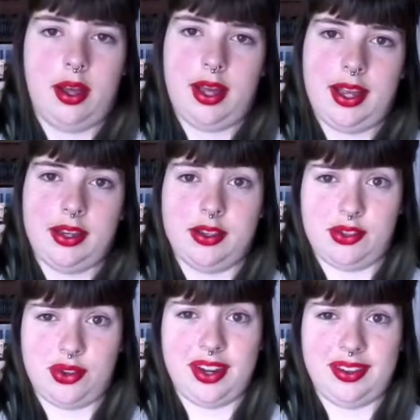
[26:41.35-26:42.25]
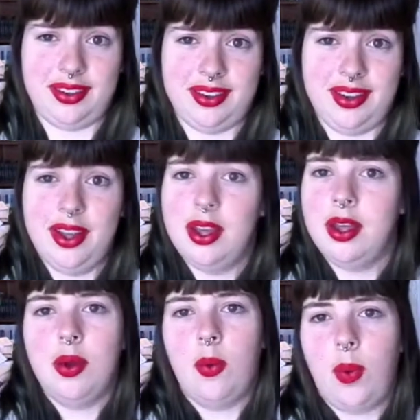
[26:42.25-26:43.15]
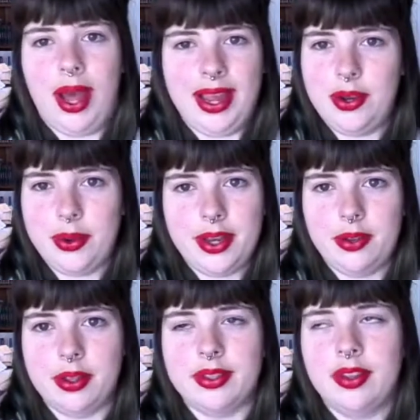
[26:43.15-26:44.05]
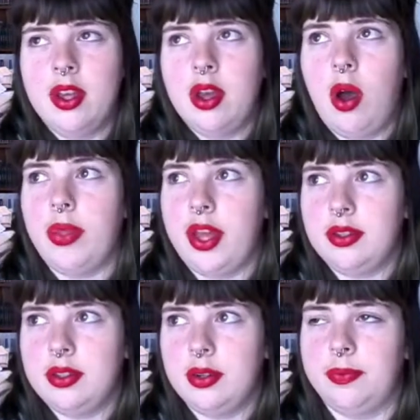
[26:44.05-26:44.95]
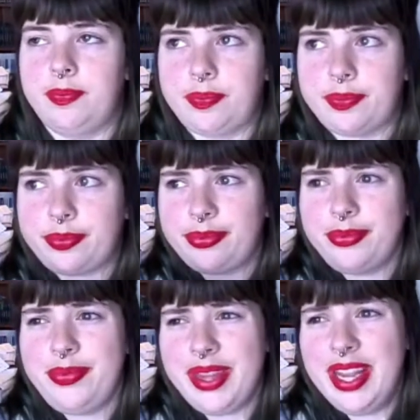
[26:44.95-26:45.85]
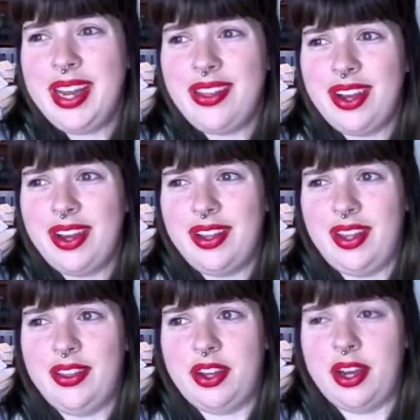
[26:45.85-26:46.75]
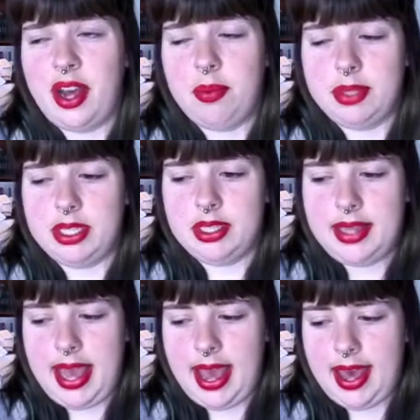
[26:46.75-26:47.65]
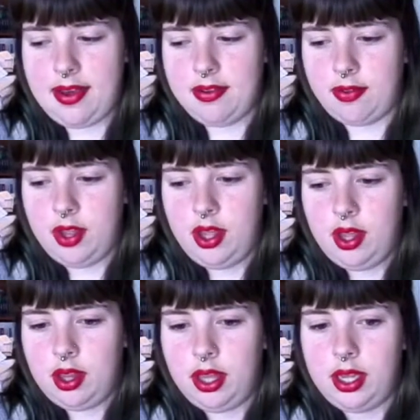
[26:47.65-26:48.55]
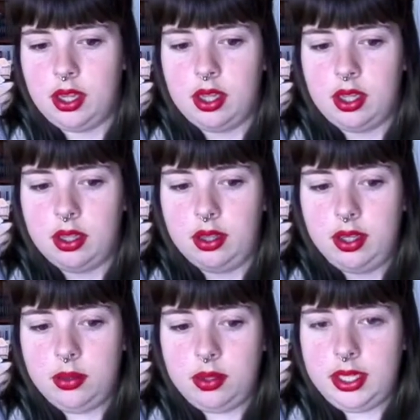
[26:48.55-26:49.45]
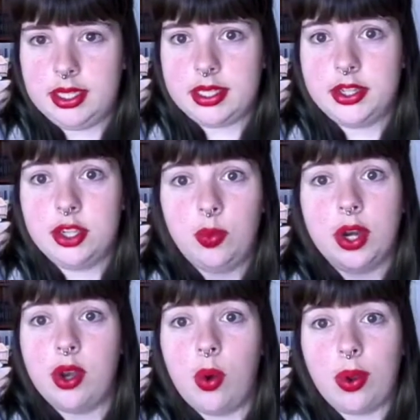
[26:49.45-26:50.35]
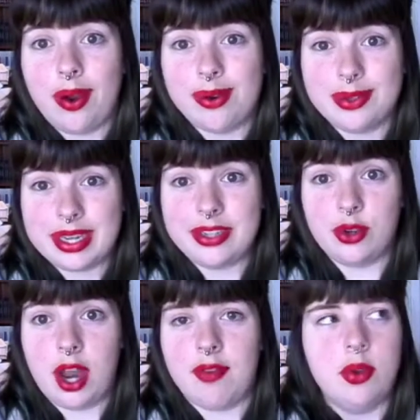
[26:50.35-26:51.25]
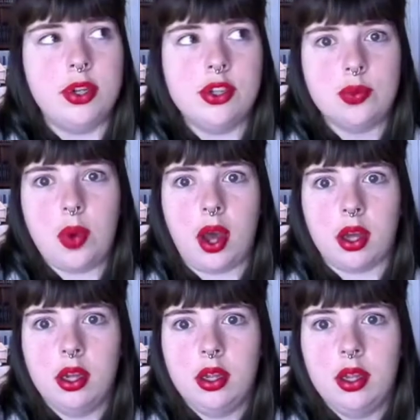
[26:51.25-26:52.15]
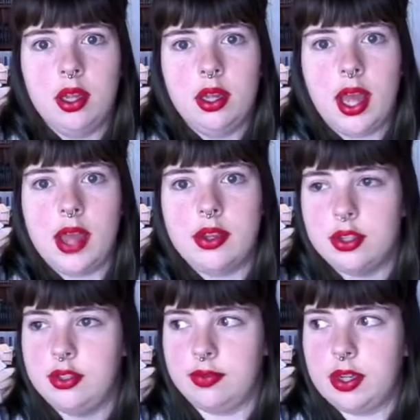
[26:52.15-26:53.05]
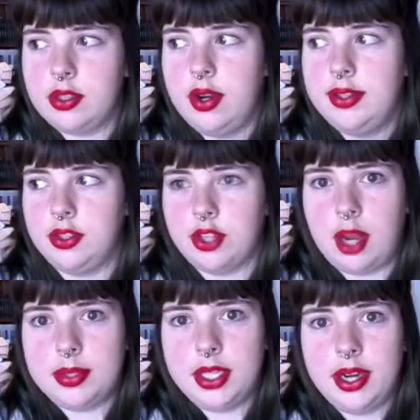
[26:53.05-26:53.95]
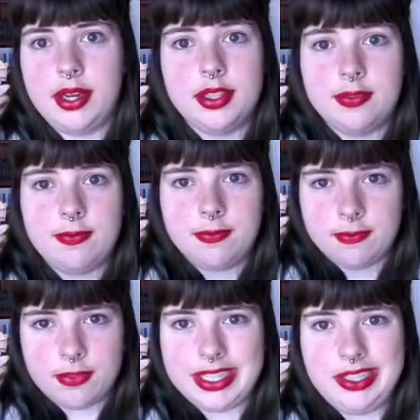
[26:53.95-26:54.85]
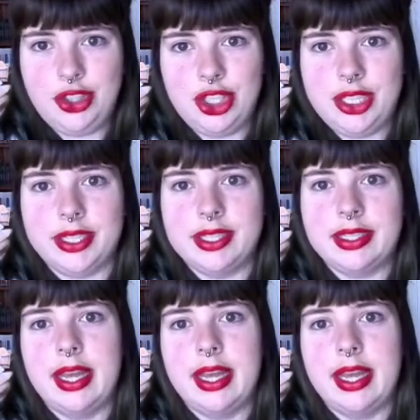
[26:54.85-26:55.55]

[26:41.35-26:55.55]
I got distracted. Why do I do this? Oh, they also, in the Ithaca Commons, they have, like, literally a section where no cars can drive. You can just walk. And there's tons of restaurants and shops there, and it's freaking genius.